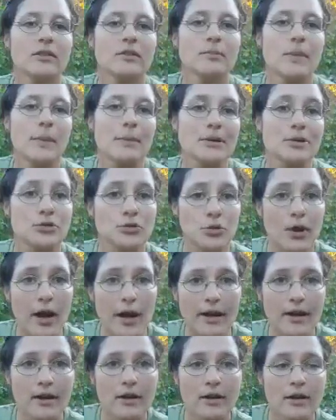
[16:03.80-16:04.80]
maybe
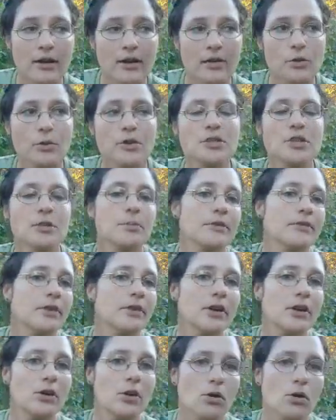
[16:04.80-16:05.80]
drier in the winter, but
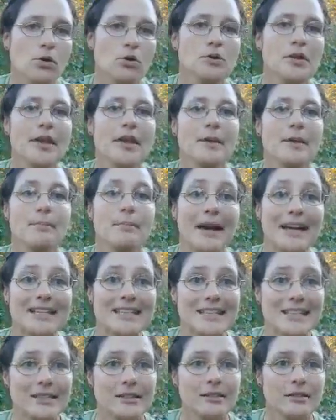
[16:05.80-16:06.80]
very cold, like
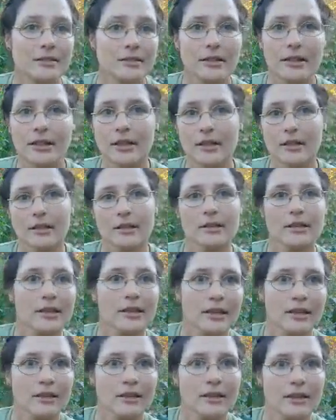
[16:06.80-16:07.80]
biting, like
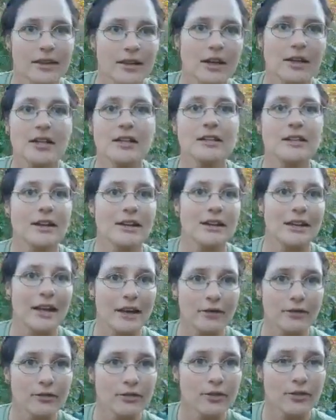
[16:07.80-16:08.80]
cutting like a
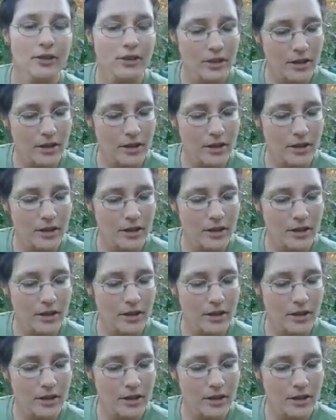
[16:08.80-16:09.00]
knife.